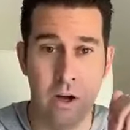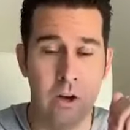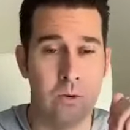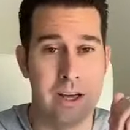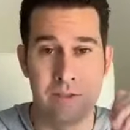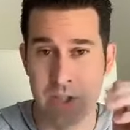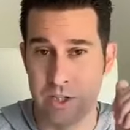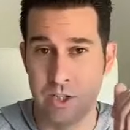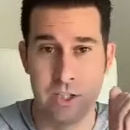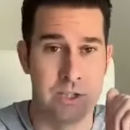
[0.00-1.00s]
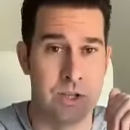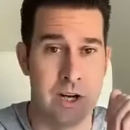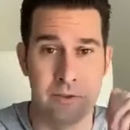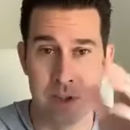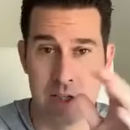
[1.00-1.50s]
Oh, we have such and such
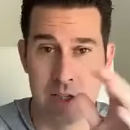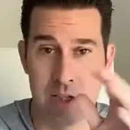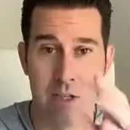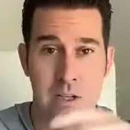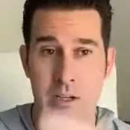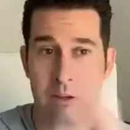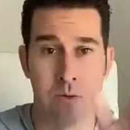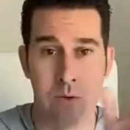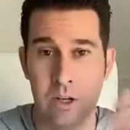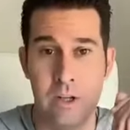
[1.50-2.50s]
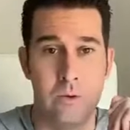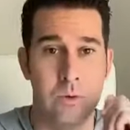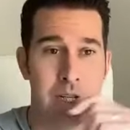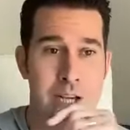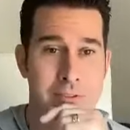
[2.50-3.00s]
offers.
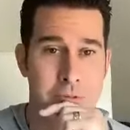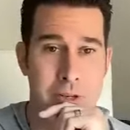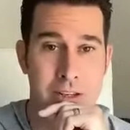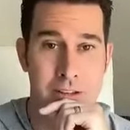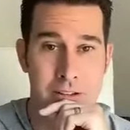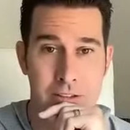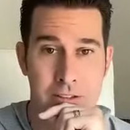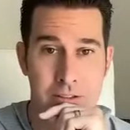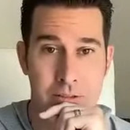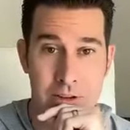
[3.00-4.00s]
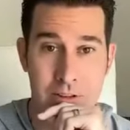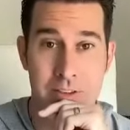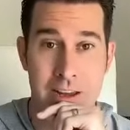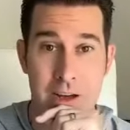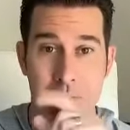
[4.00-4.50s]
What do you got for me? Well,
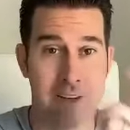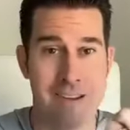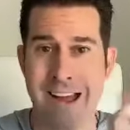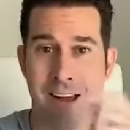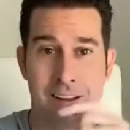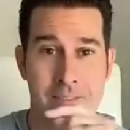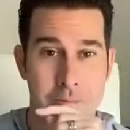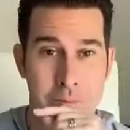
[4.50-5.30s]
now I'm like, uh uh